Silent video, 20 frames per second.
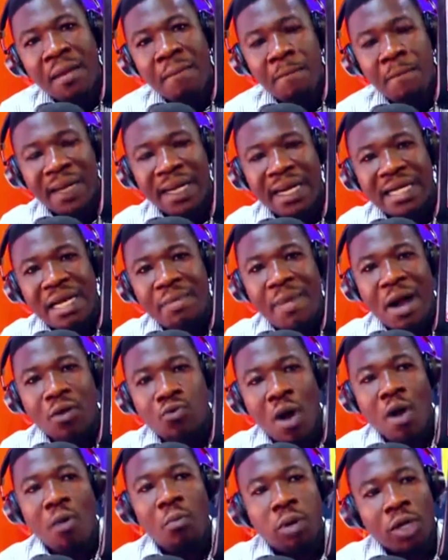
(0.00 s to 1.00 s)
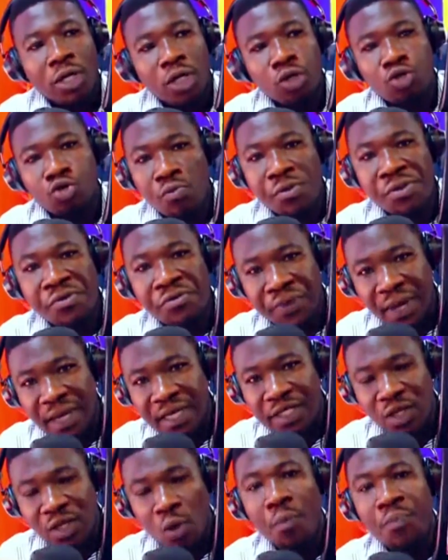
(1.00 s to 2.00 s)
But I never call born in to me. She.
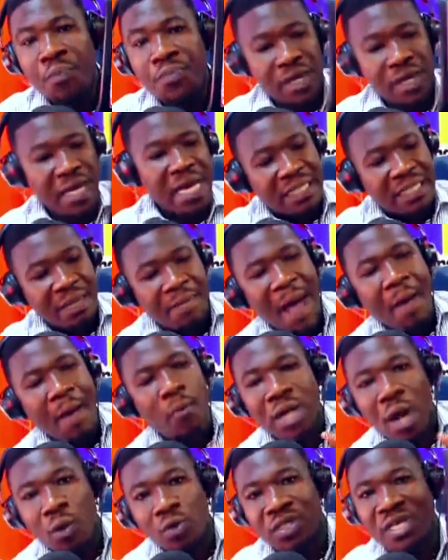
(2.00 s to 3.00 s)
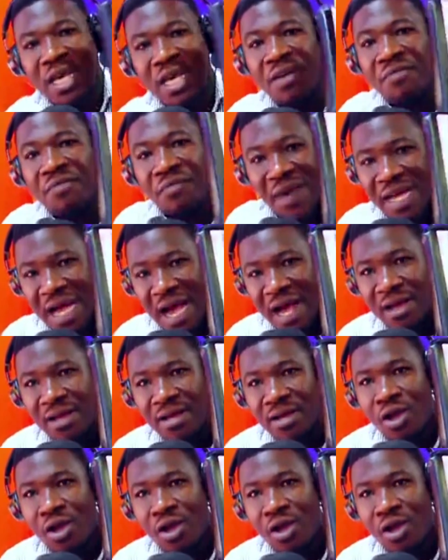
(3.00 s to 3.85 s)
So be. Say Bible that was a fire.